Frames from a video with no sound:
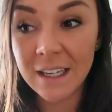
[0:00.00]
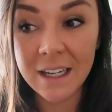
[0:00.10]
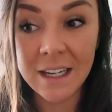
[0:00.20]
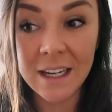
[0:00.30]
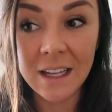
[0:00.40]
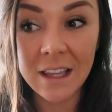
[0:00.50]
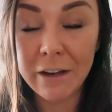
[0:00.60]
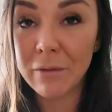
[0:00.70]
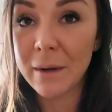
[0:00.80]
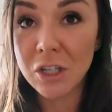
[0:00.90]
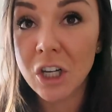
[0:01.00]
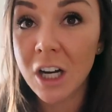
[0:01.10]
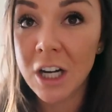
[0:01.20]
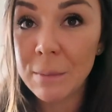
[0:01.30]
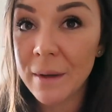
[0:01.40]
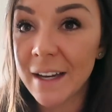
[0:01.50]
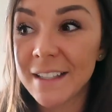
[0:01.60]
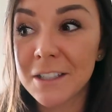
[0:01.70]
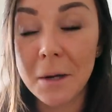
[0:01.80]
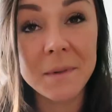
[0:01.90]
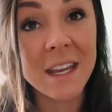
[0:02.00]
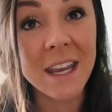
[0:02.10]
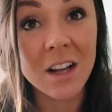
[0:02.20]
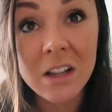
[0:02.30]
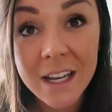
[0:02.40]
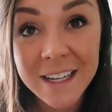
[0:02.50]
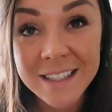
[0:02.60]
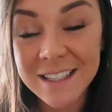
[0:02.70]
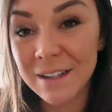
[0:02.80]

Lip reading: I left my job. I stopped taking clients.